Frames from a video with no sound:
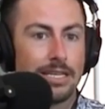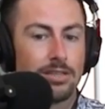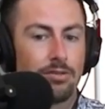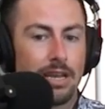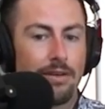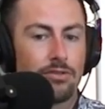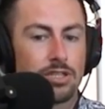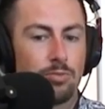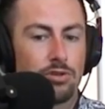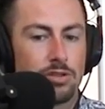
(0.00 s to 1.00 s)
Is there never
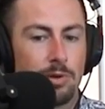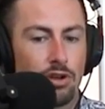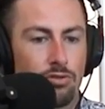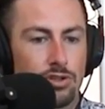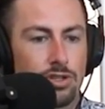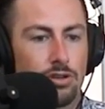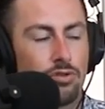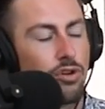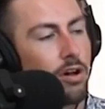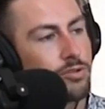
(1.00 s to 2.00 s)
supposed to be a Christian
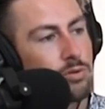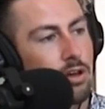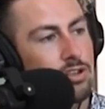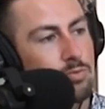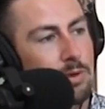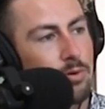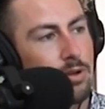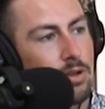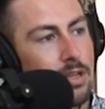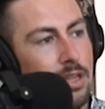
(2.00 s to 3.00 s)
who golfs with all those
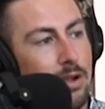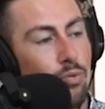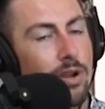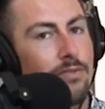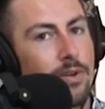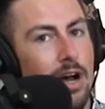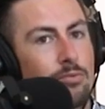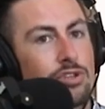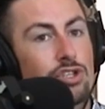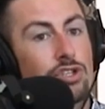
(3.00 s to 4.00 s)
people? Yeah. Like, what if
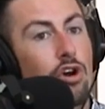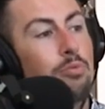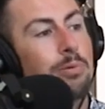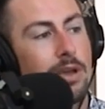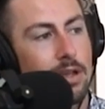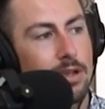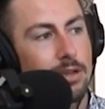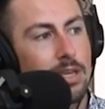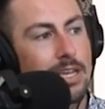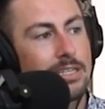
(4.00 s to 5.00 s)
God was so big
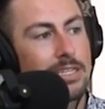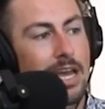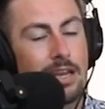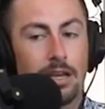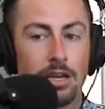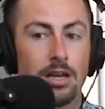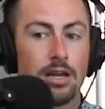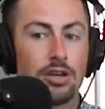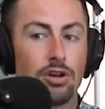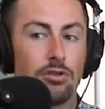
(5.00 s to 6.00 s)
that he said,
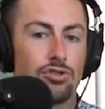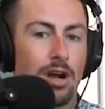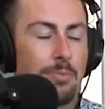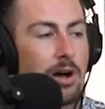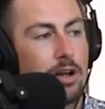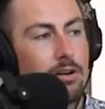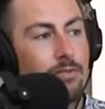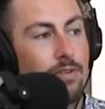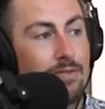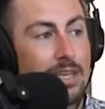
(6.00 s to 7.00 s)
go drop
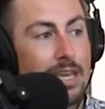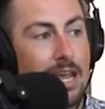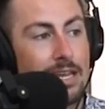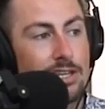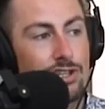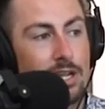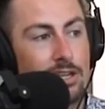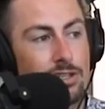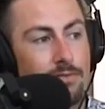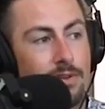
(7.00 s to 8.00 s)
150K
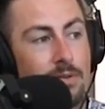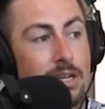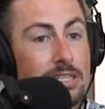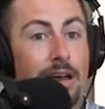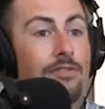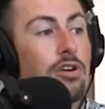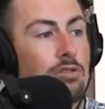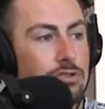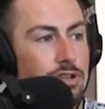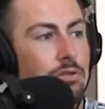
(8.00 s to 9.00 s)
initiation fee because I've
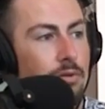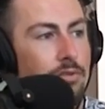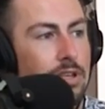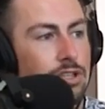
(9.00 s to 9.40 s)
called you over